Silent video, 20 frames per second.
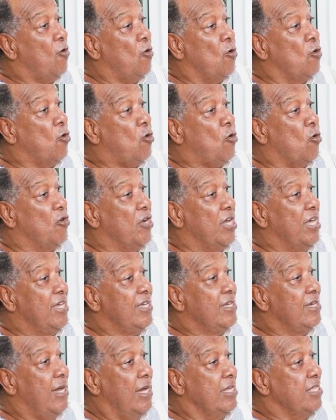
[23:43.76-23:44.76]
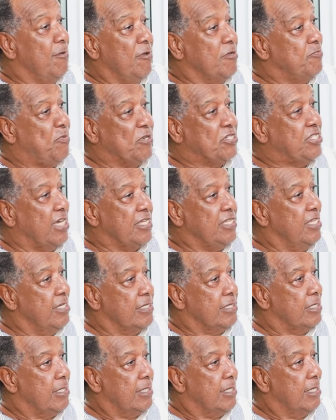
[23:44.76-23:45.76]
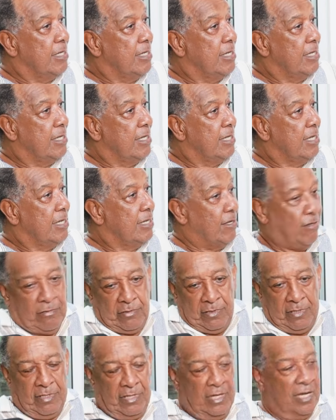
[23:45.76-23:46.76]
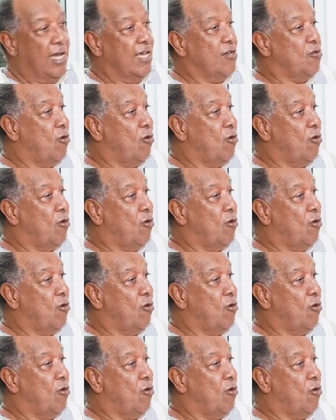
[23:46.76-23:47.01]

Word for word: Hong Kong. I never speak Chinese. Chinese, but you... And uh,